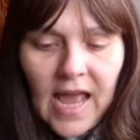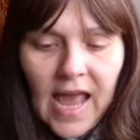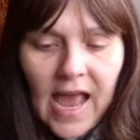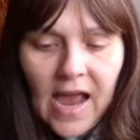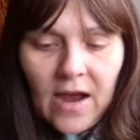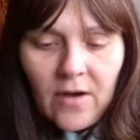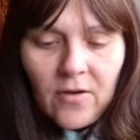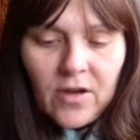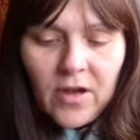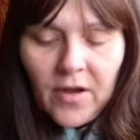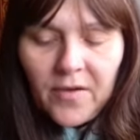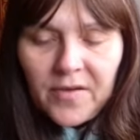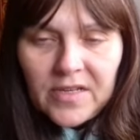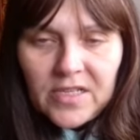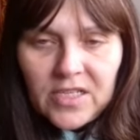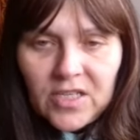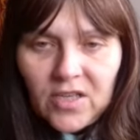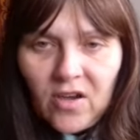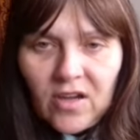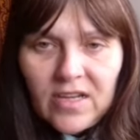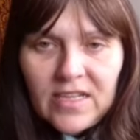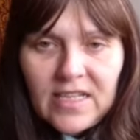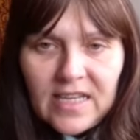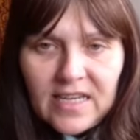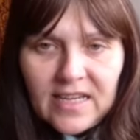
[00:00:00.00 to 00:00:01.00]
outgoings
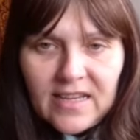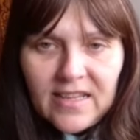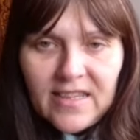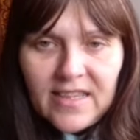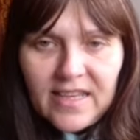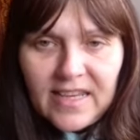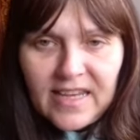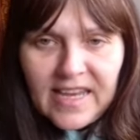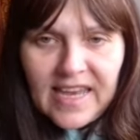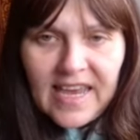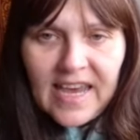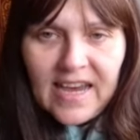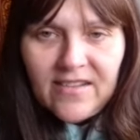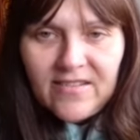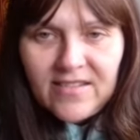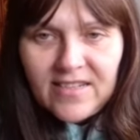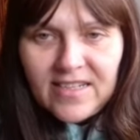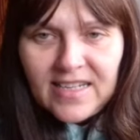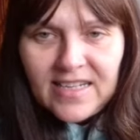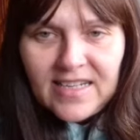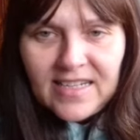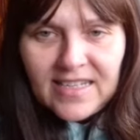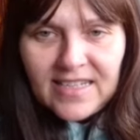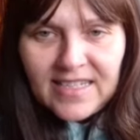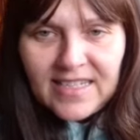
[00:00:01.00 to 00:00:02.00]
that I didn't think
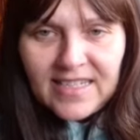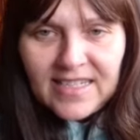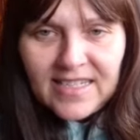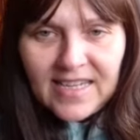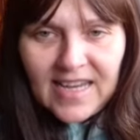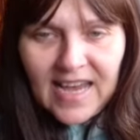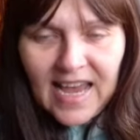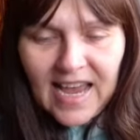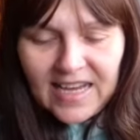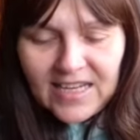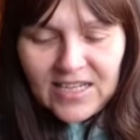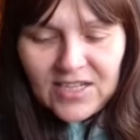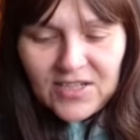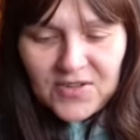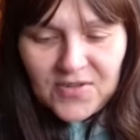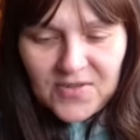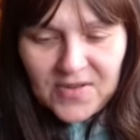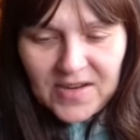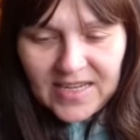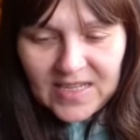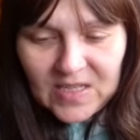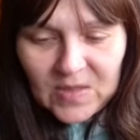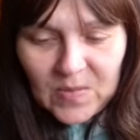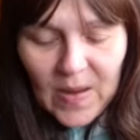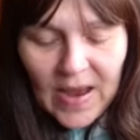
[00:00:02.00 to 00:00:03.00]
counted as actual
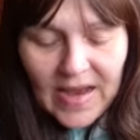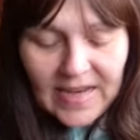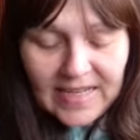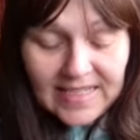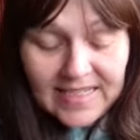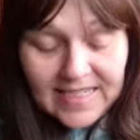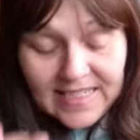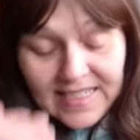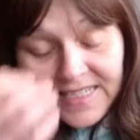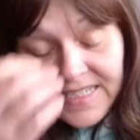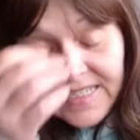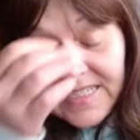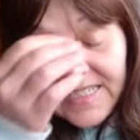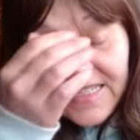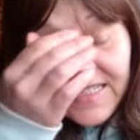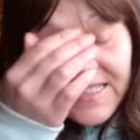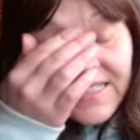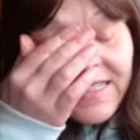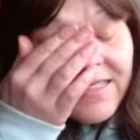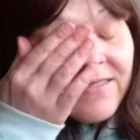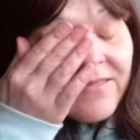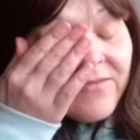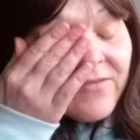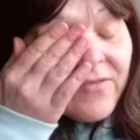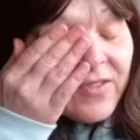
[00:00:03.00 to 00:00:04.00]
expenses,
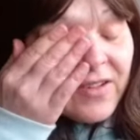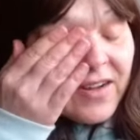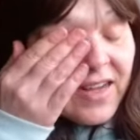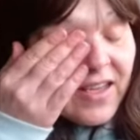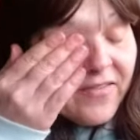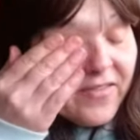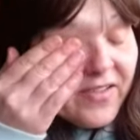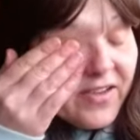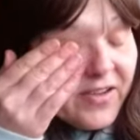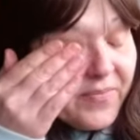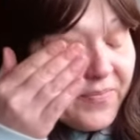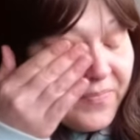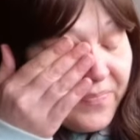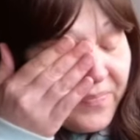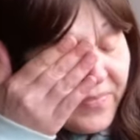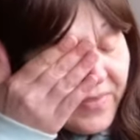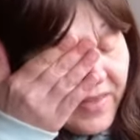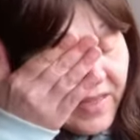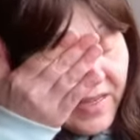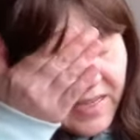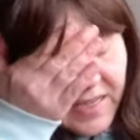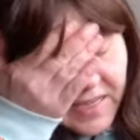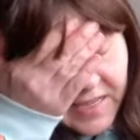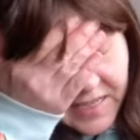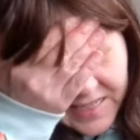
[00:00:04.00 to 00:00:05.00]
whatever.
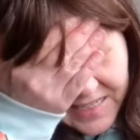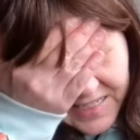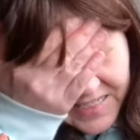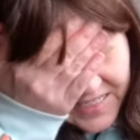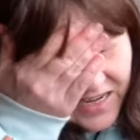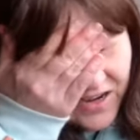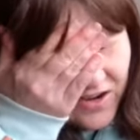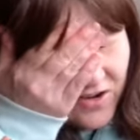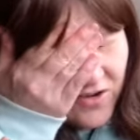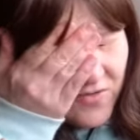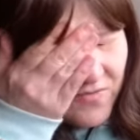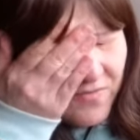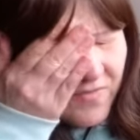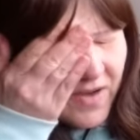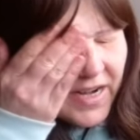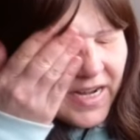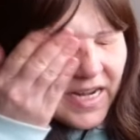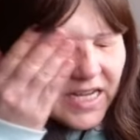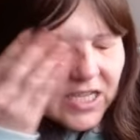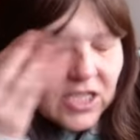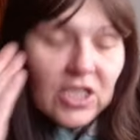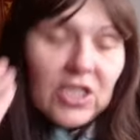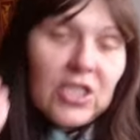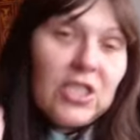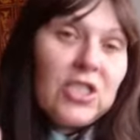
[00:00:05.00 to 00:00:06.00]
So my
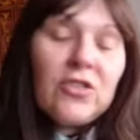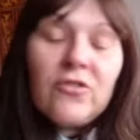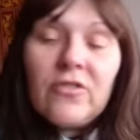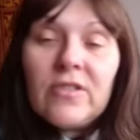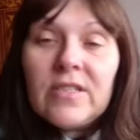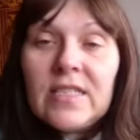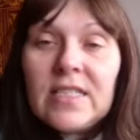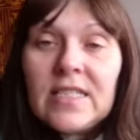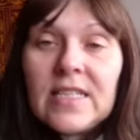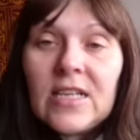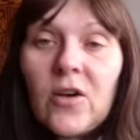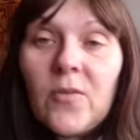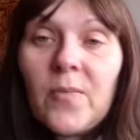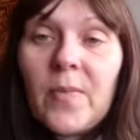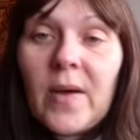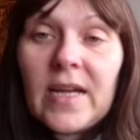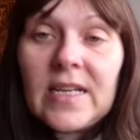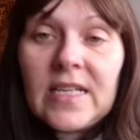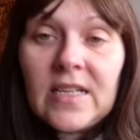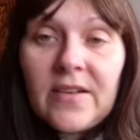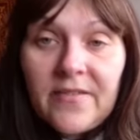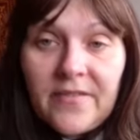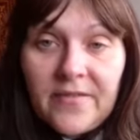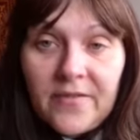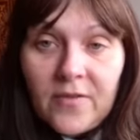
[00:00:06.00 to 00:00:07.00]
national insurance is now
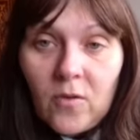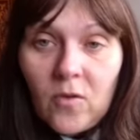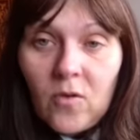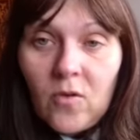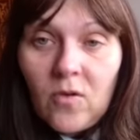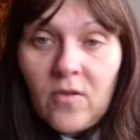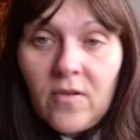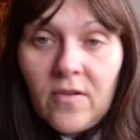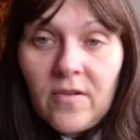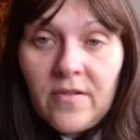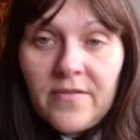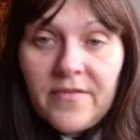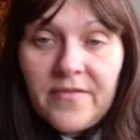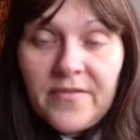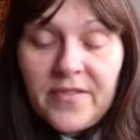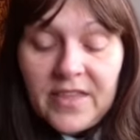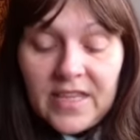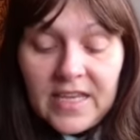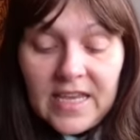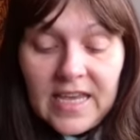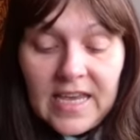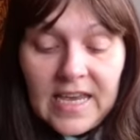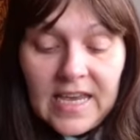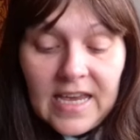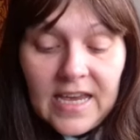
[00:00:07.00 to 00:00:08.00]
paid up for for
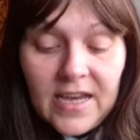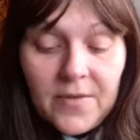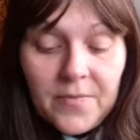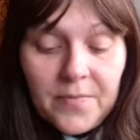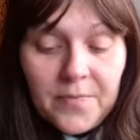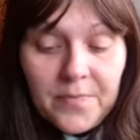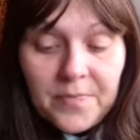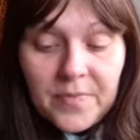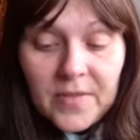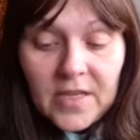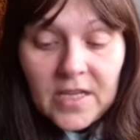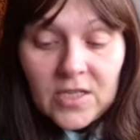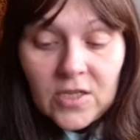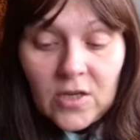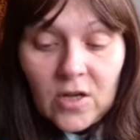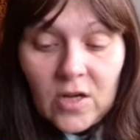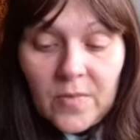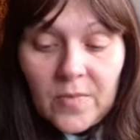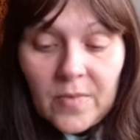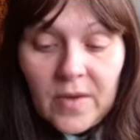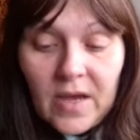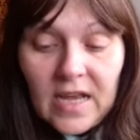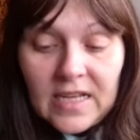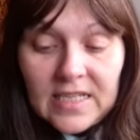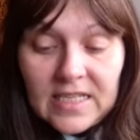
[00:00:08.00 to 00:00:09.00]
the year because
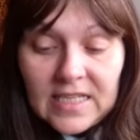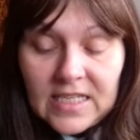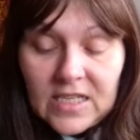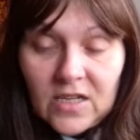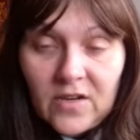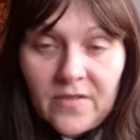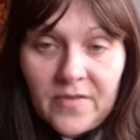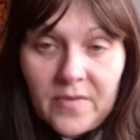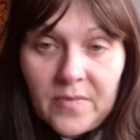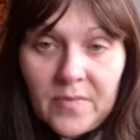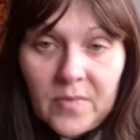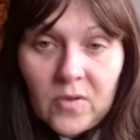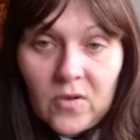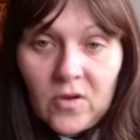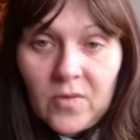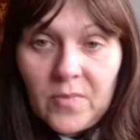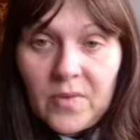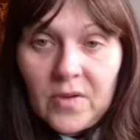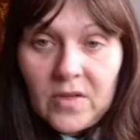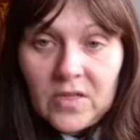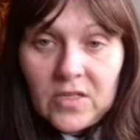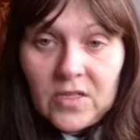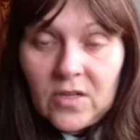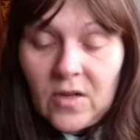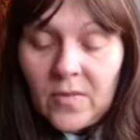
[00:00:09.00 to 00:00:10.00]
only as a self-employed
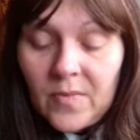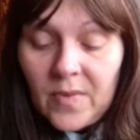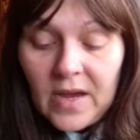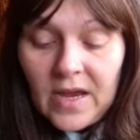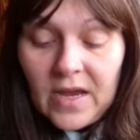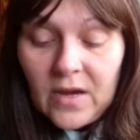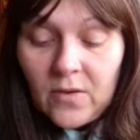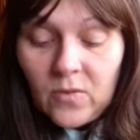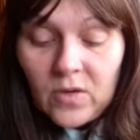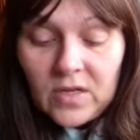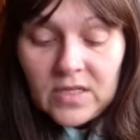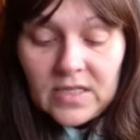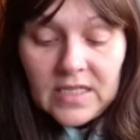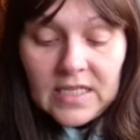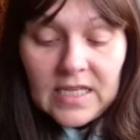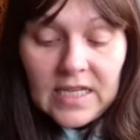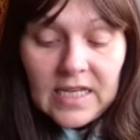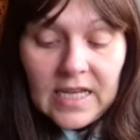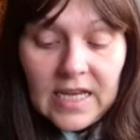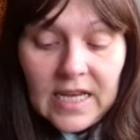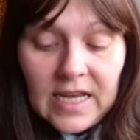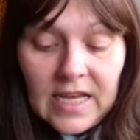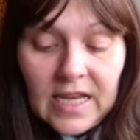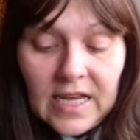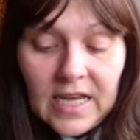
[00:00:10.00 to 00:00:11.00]
person I pay it once a
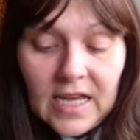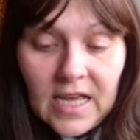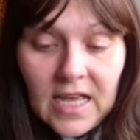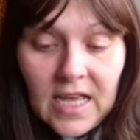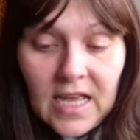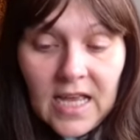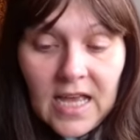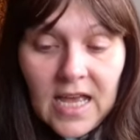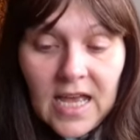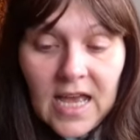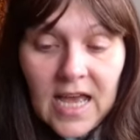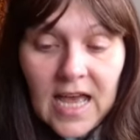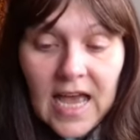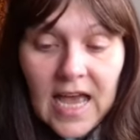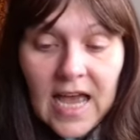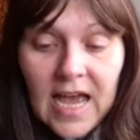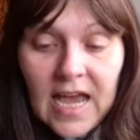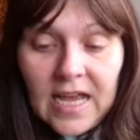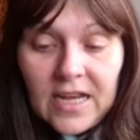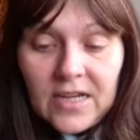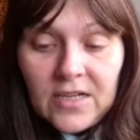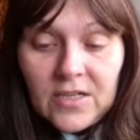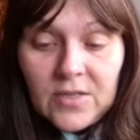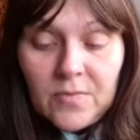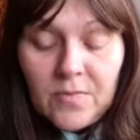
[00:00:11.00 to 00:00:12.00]
year,
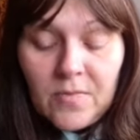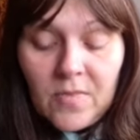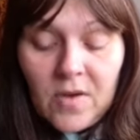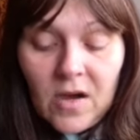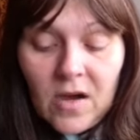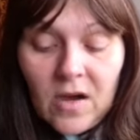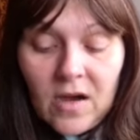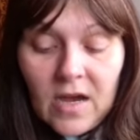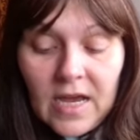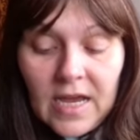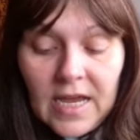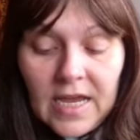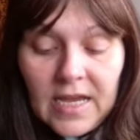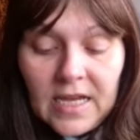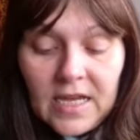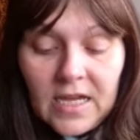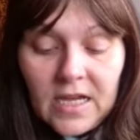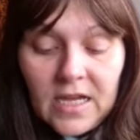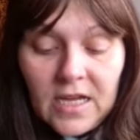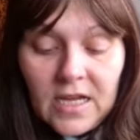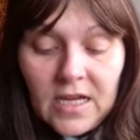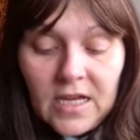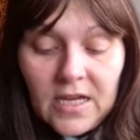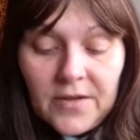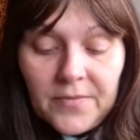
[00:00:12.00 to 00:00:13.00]
and my
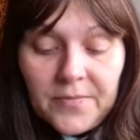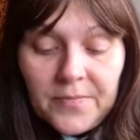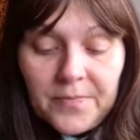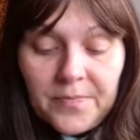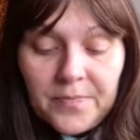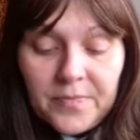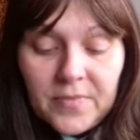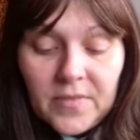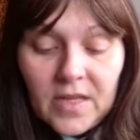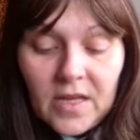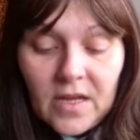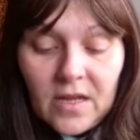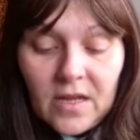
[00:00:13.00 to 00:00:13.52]
um,